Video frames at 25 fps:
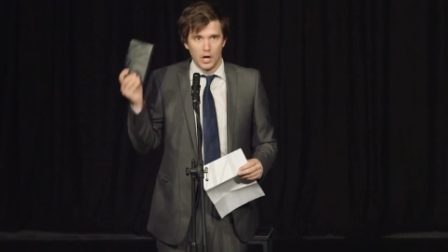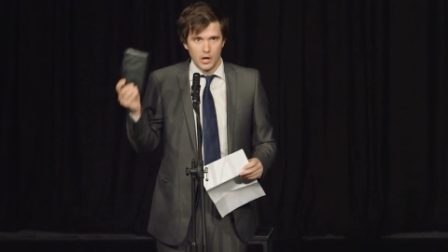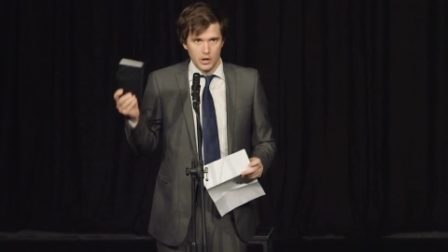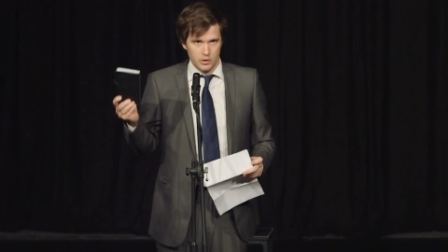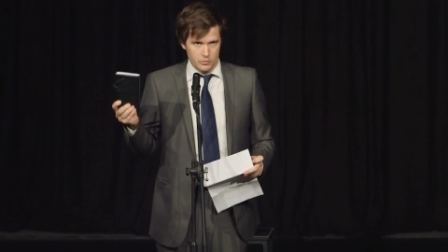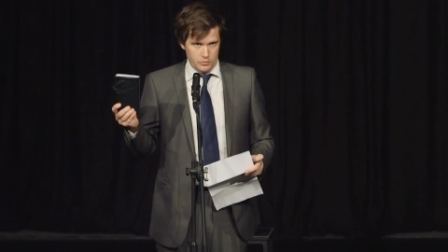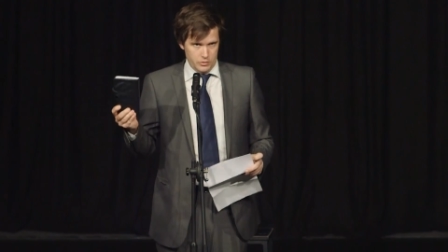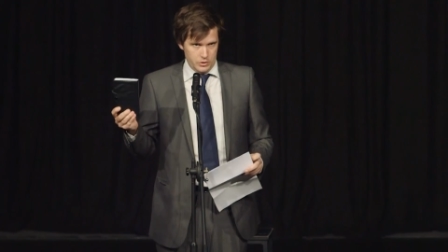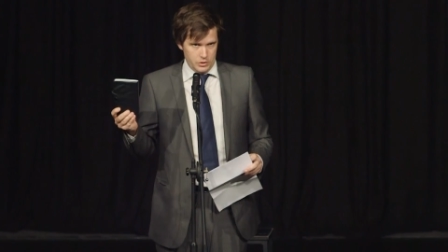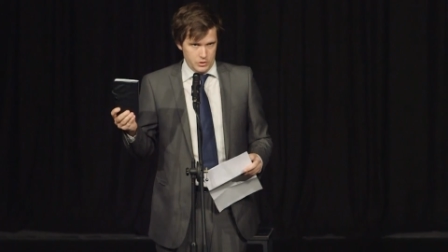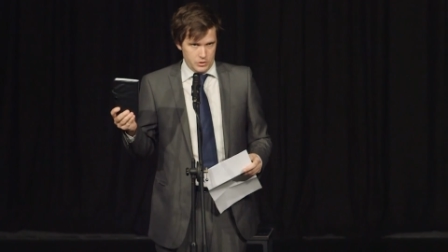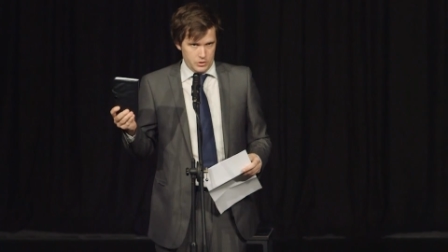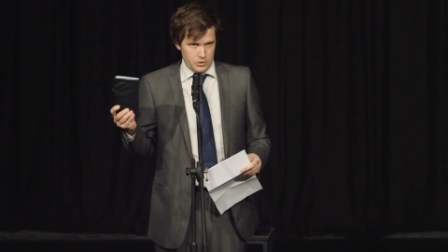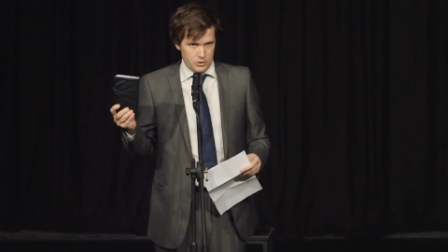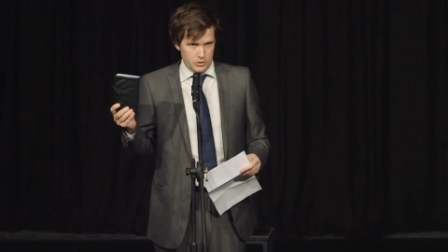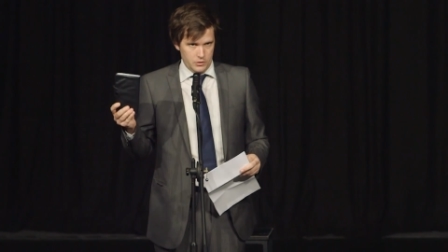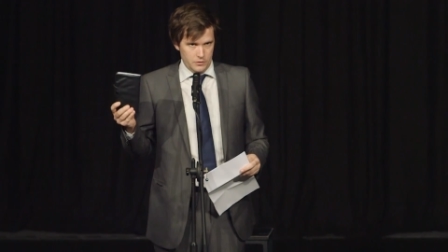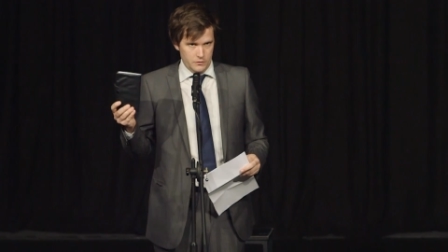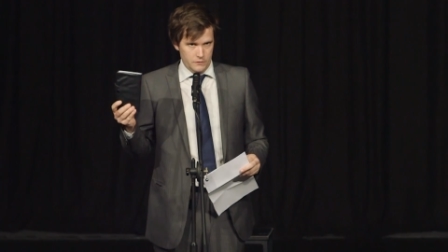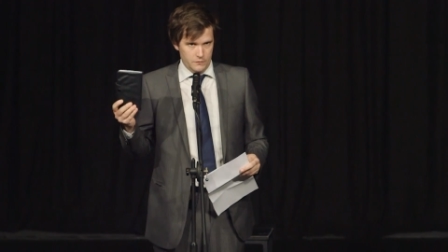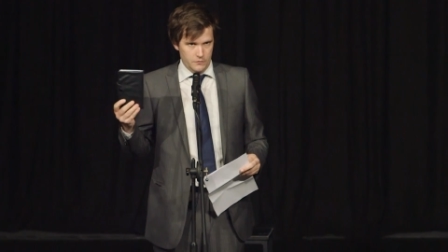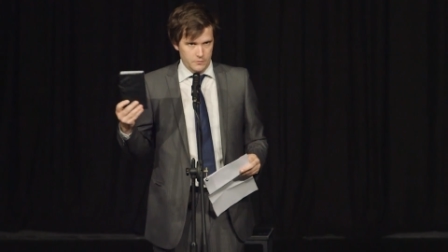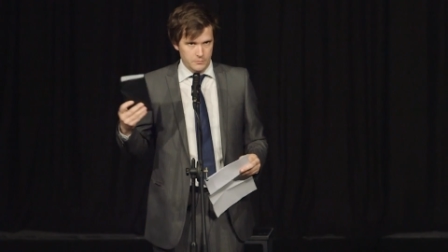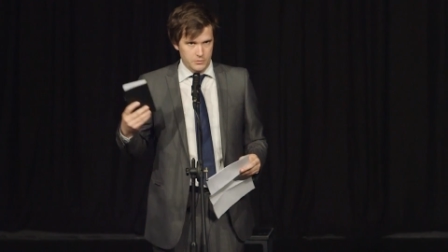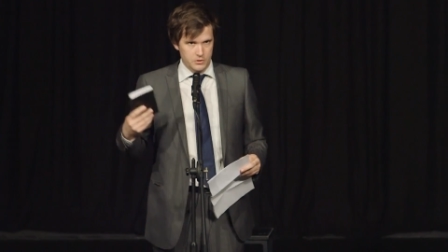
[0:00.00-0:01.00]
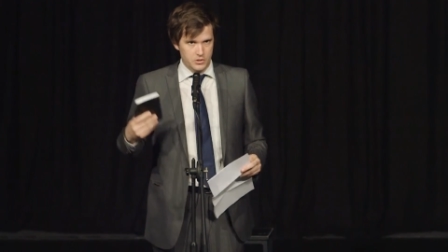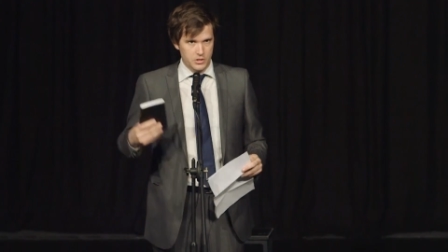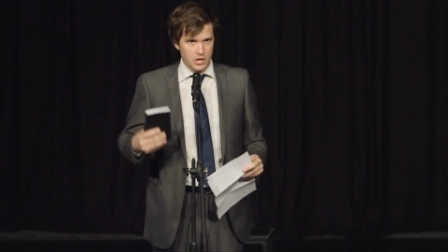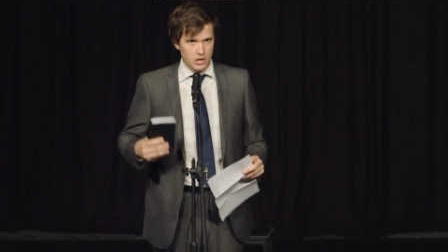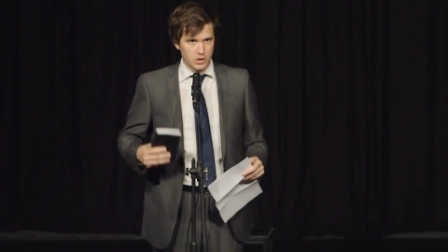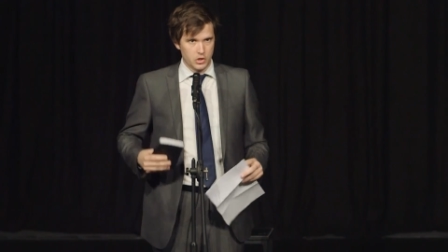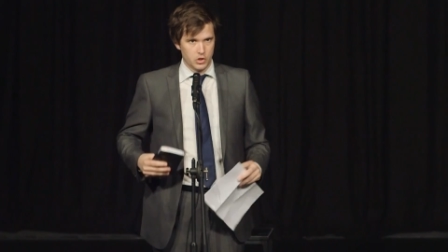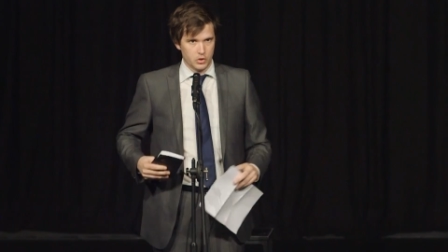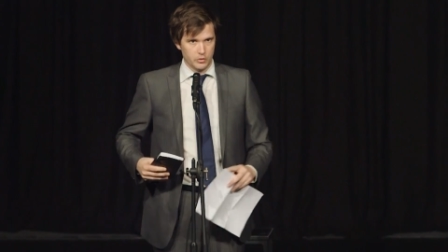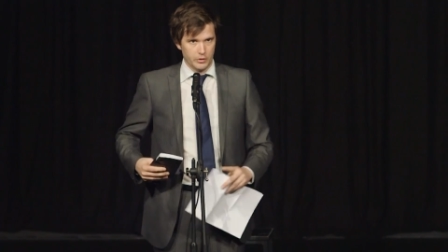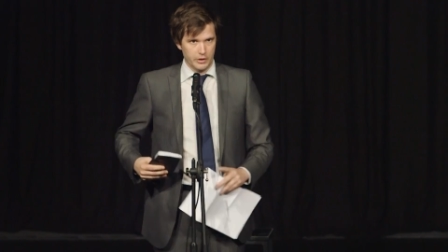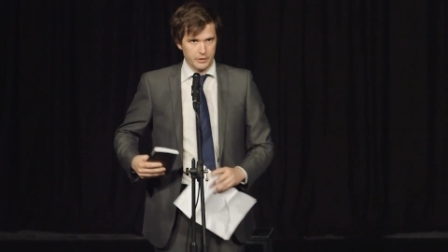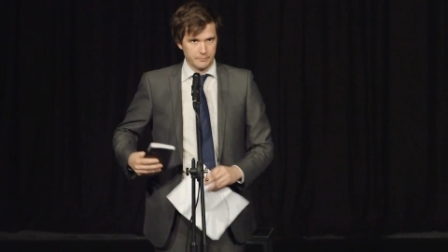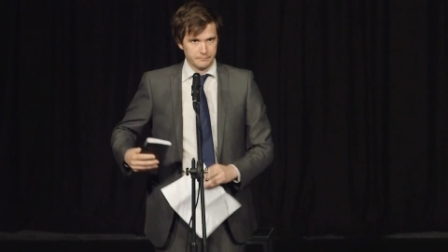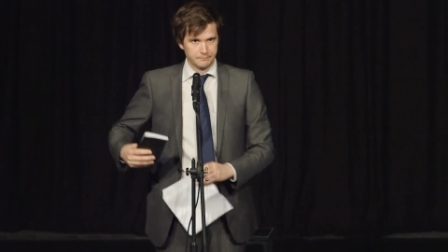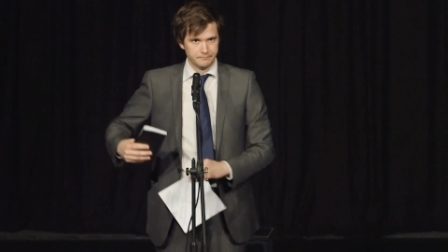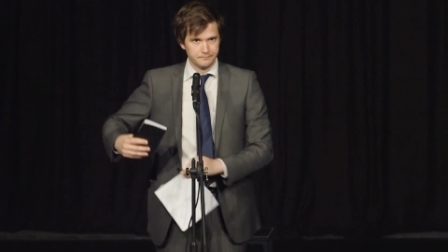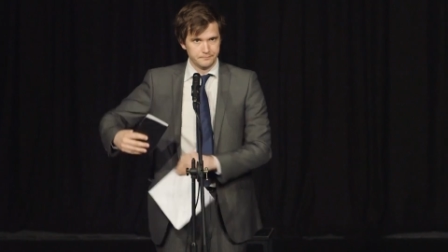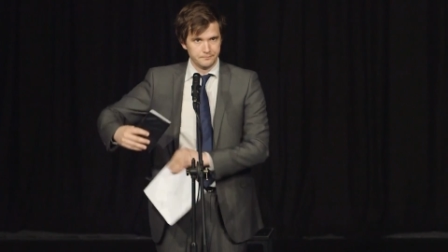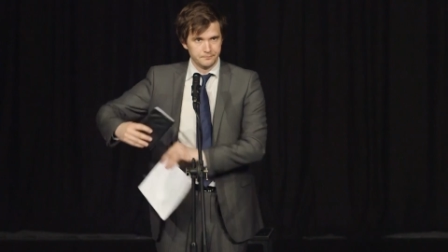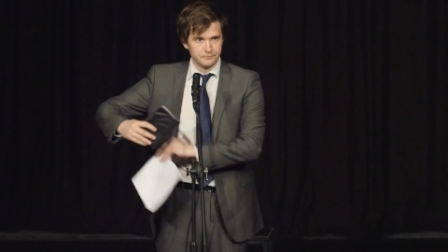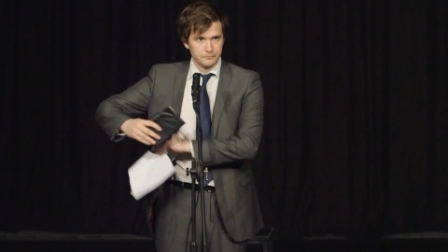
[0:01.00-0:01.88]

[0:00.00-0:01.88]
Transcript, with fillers: diaries from stationery.